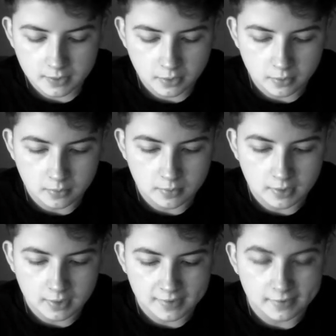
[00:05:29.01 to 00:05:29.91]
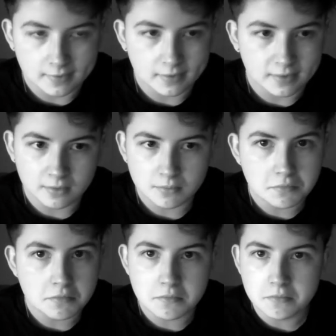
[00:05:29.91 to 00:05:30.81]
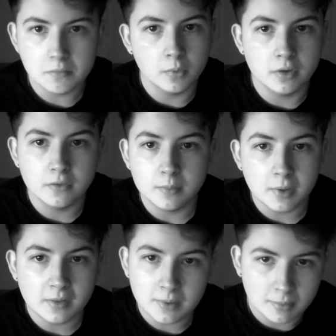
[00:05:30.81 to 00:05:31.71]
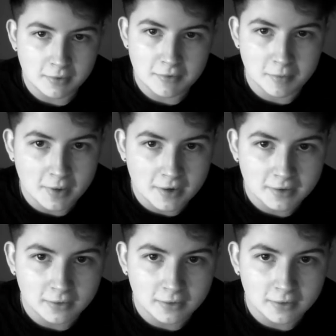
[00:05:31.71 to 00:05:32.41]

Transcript: who is one of the best people I've ever met.